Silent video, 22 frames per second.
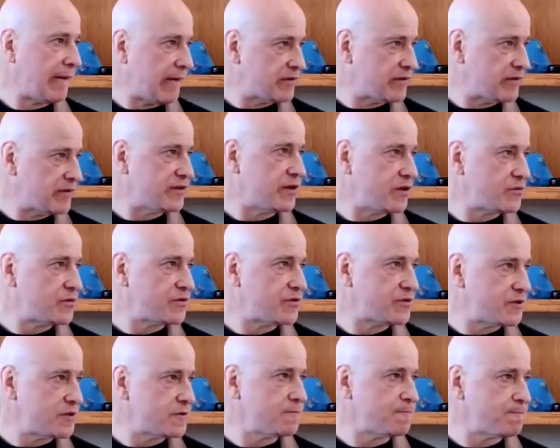Isn't that
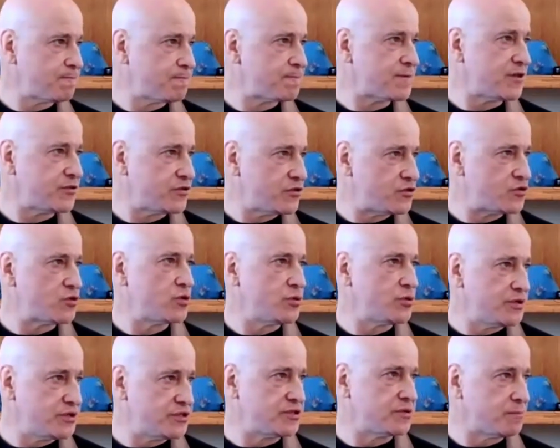interesting? That's a
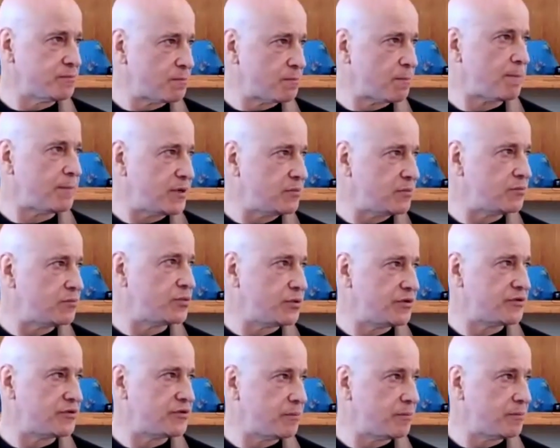truism in
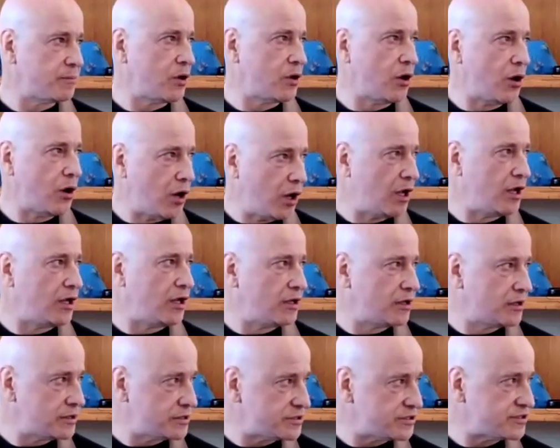Buddhism.
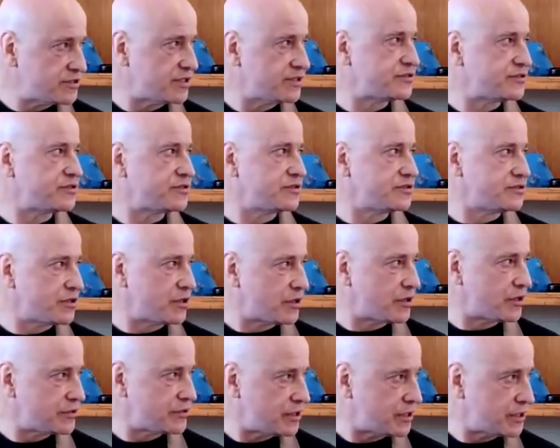All senses
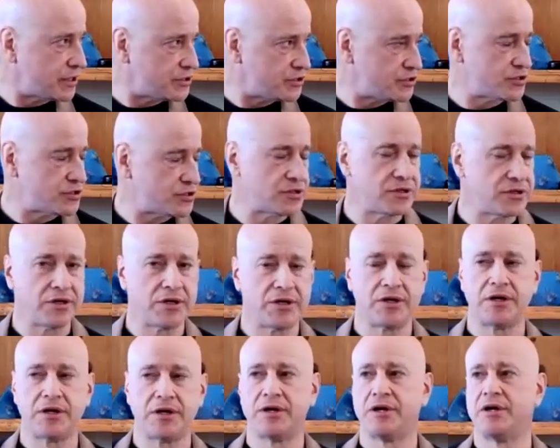are touch.
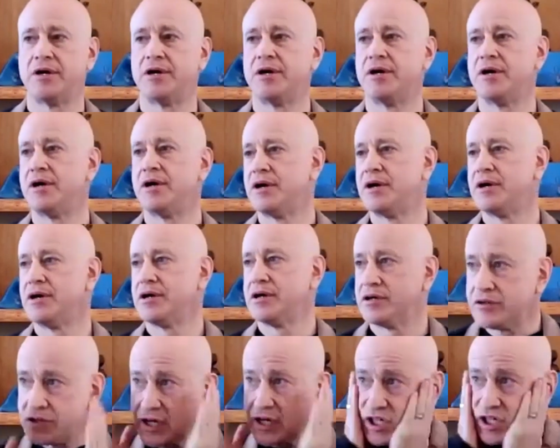
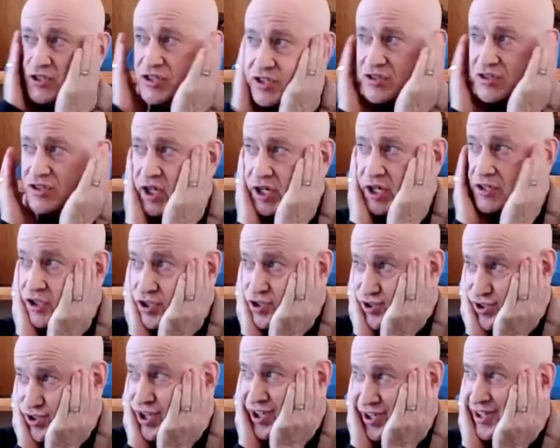Touch is
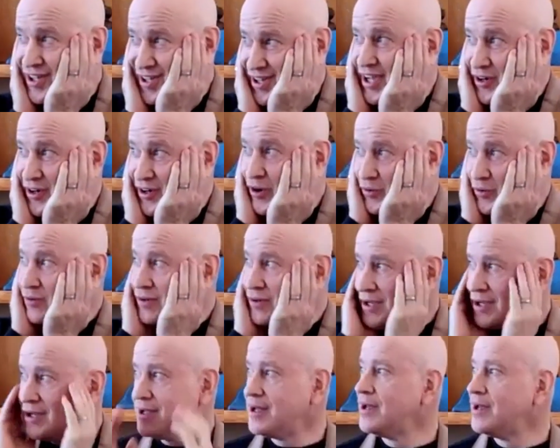touch, I know.
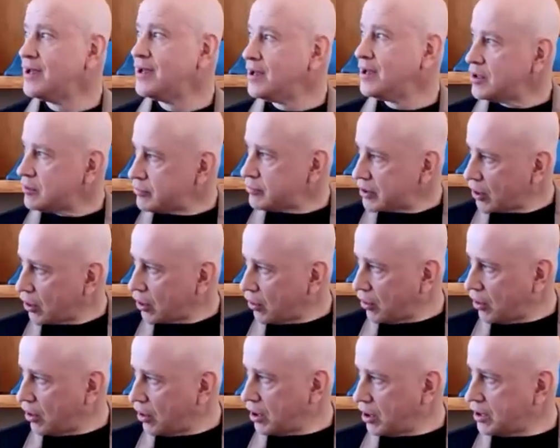But
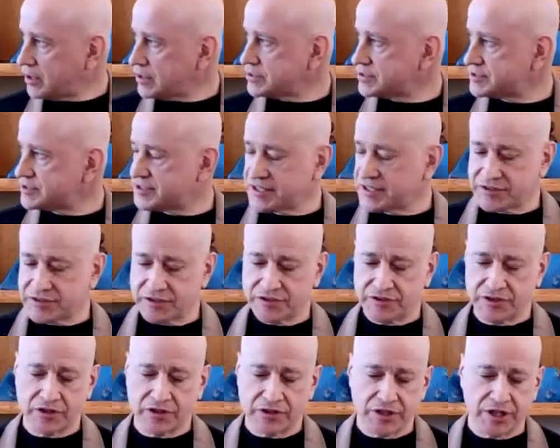all
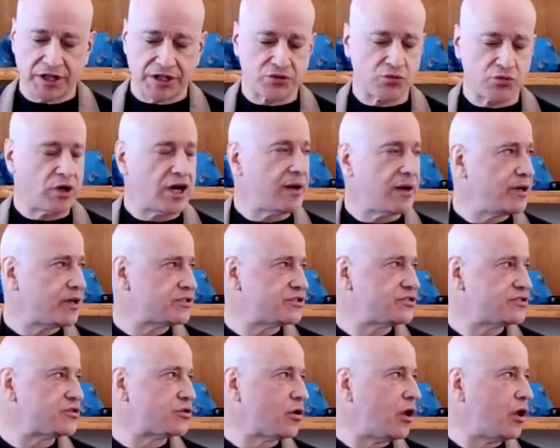senses are touch. Why?
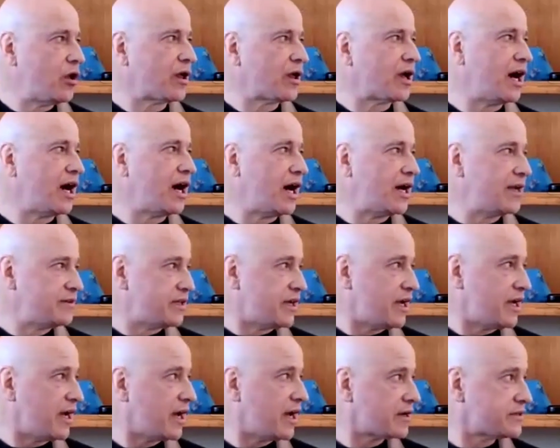Because they're all
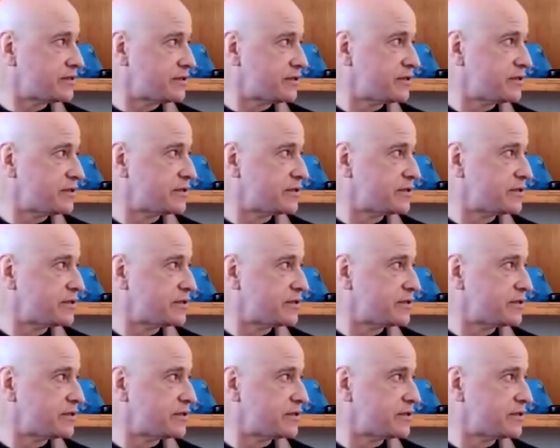contact.